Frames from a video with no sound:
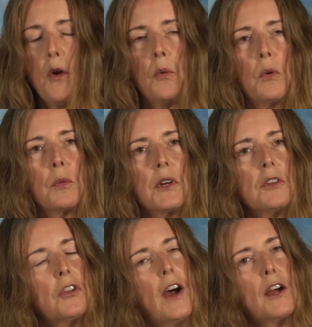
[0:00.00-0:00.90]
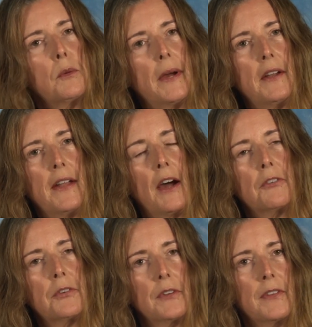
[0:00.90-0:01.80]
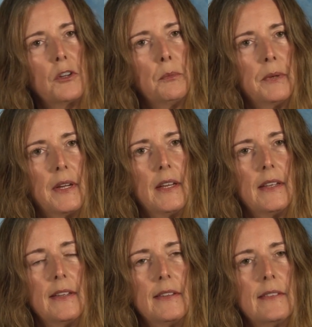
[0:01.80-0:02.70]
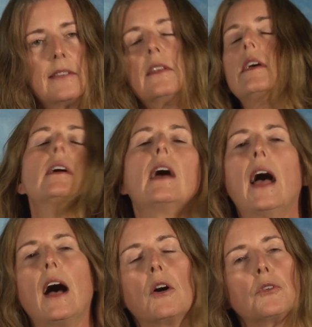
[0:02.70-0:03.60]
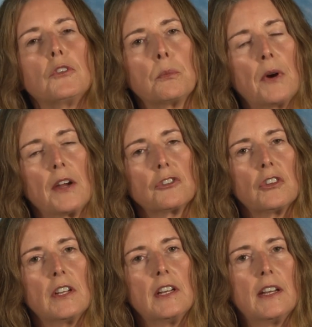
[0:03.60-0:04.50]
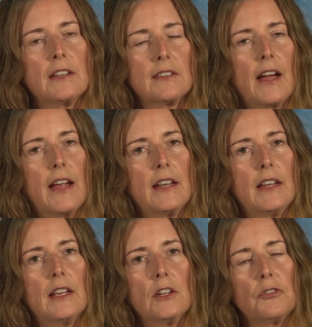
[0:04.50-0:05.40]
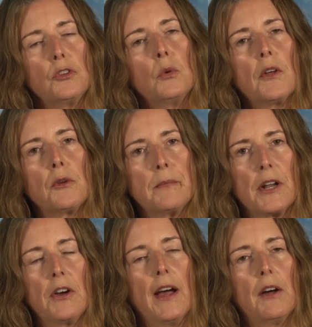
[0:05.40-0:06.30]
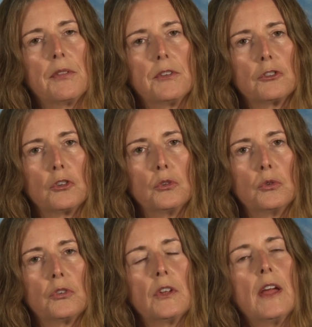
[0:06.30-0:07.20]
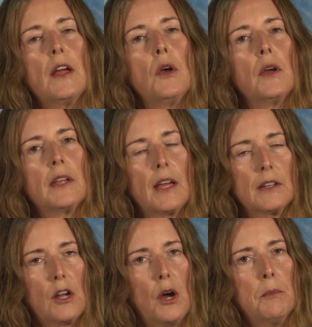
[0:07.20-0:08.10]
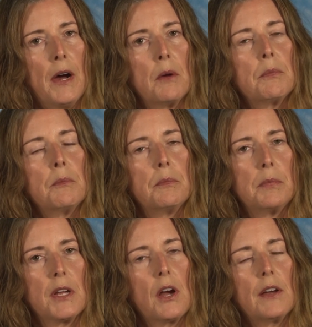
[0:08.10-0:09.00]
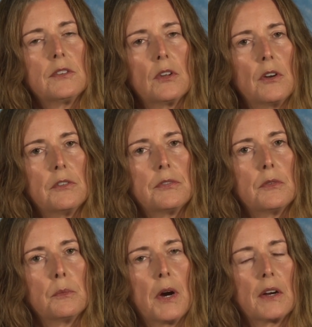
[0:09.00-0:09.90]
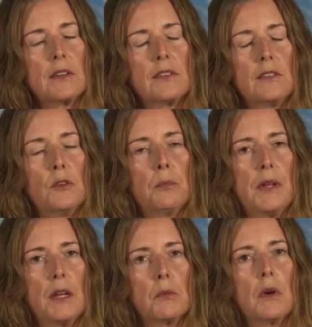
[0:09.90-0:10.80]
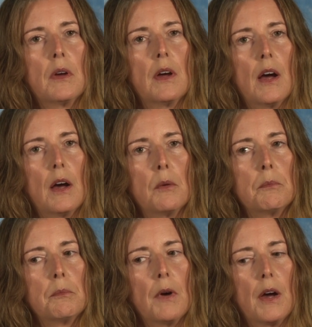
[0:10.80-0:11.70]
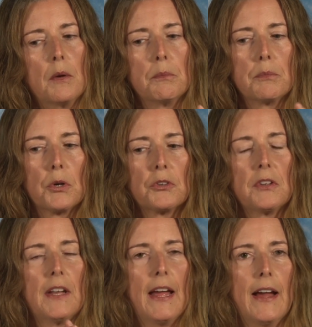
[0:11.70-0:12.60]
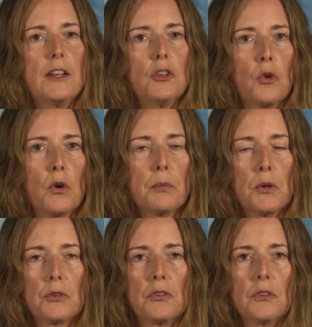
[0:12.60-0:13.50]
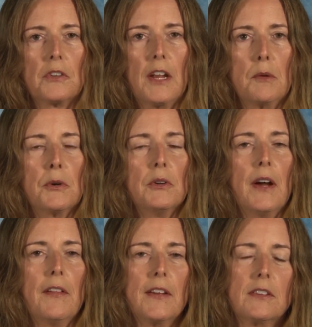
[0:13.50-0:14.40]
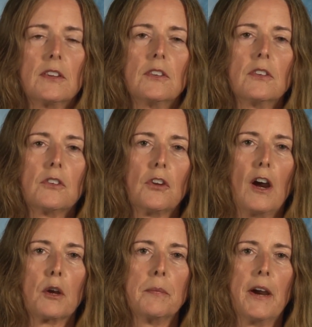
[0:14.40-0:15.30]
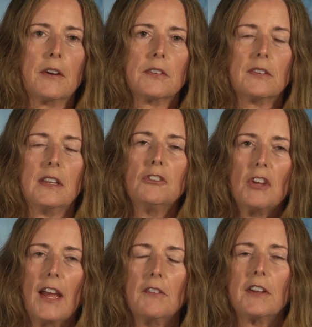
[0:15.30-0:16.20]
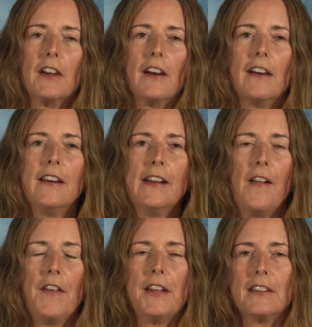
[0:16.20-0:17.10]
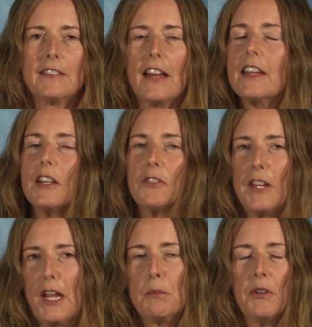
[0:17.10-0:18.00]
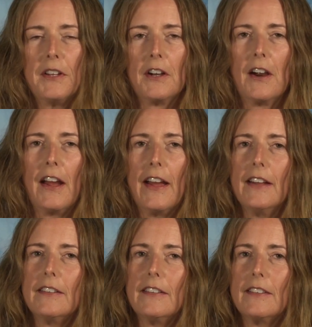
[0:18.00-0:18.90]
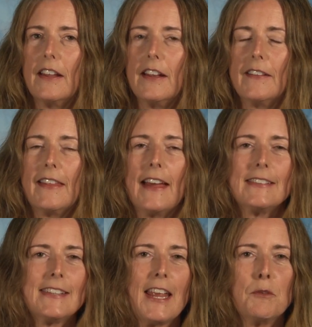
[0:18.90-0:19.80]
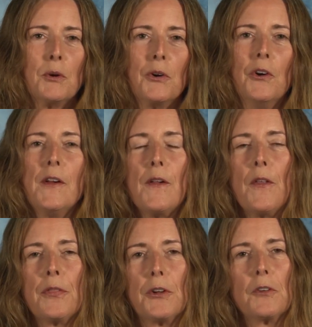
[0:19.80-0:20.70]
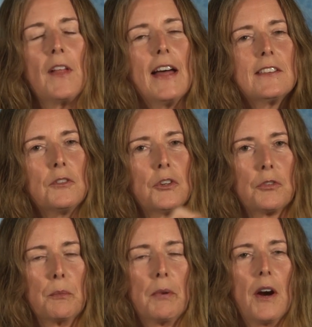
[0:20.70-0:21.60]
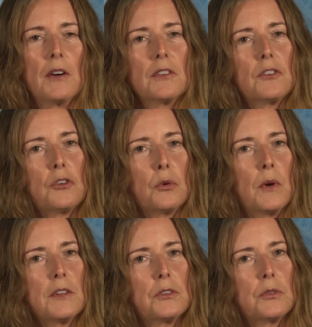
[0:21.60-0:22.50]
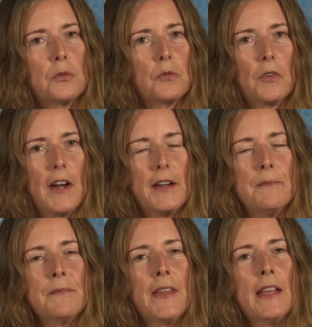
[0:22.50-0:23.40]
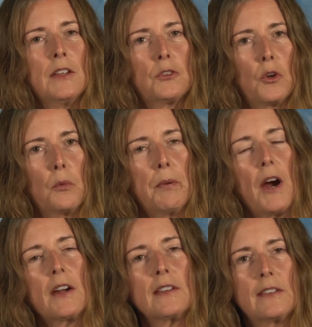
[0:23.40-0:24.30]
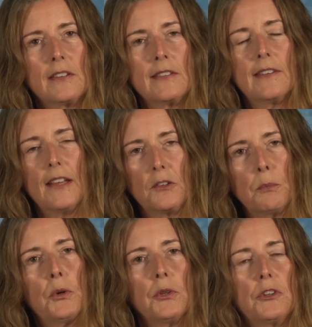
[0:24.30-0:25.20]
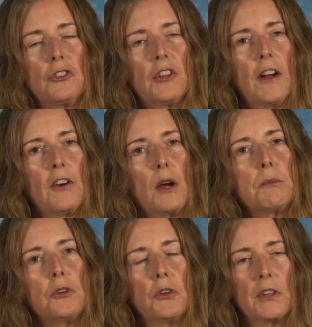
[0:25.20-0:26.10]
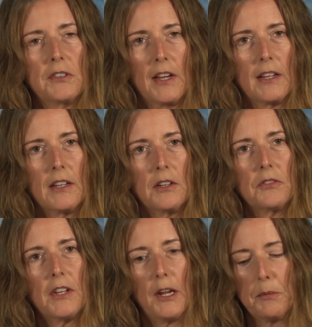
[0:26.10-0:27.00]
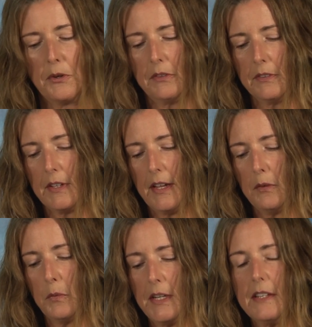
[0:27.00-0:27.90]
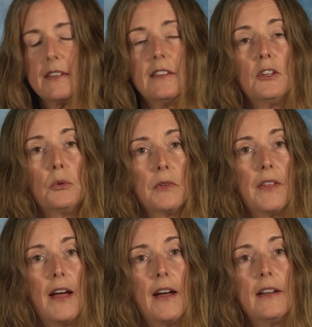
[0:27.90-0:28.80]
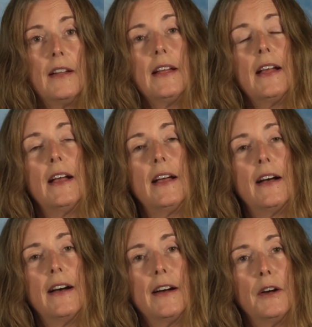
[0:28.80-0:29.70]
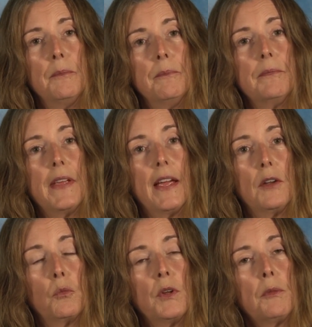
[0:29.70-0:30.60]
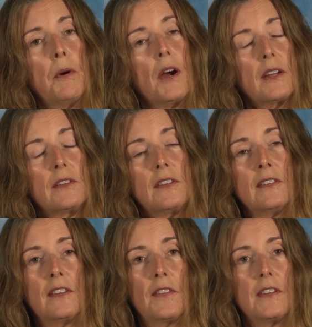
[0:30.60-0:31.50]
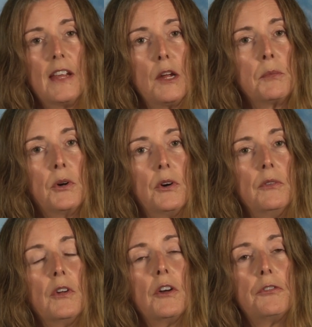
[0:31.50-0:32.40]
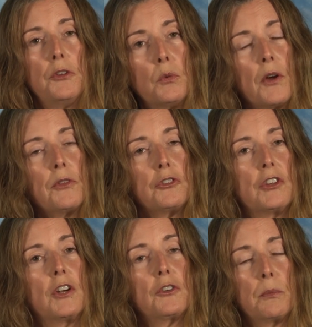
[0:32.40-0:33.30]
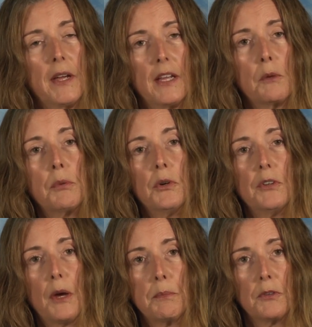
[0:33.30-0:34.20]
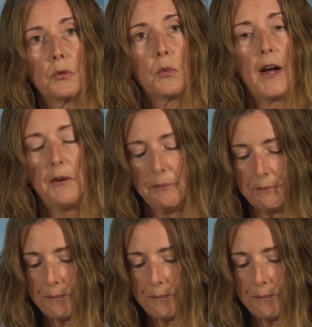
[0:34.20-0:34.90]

What we're going to talk about now for a little bit is how depression and anxiety and a few other mental health issues can come up because of Parkinson's being a person at your personal table. I like to talk about us each having an executive table in our heads, and at that table there are lots of different parts to us, right? So Parkinson's has pulled a chair up to your executive table, and we need to deal with that. And with Parkinson's at the table, a few other chairs might get pulled up as well.